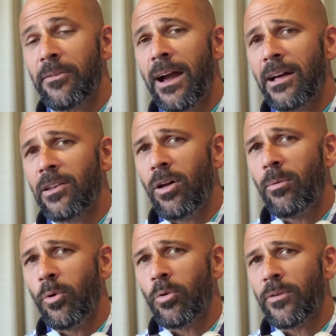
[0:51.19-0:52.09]
are a lot
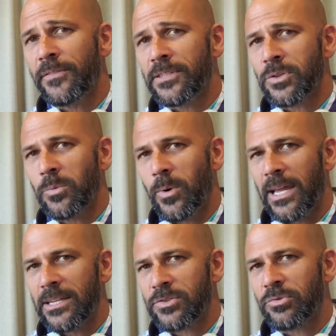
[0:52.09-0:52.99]
more efficient
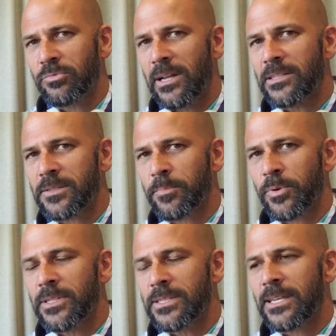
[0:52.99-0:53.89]
ways to run
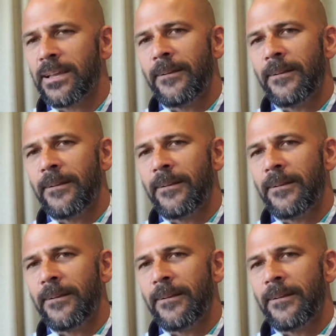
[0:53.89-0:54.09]
sprints.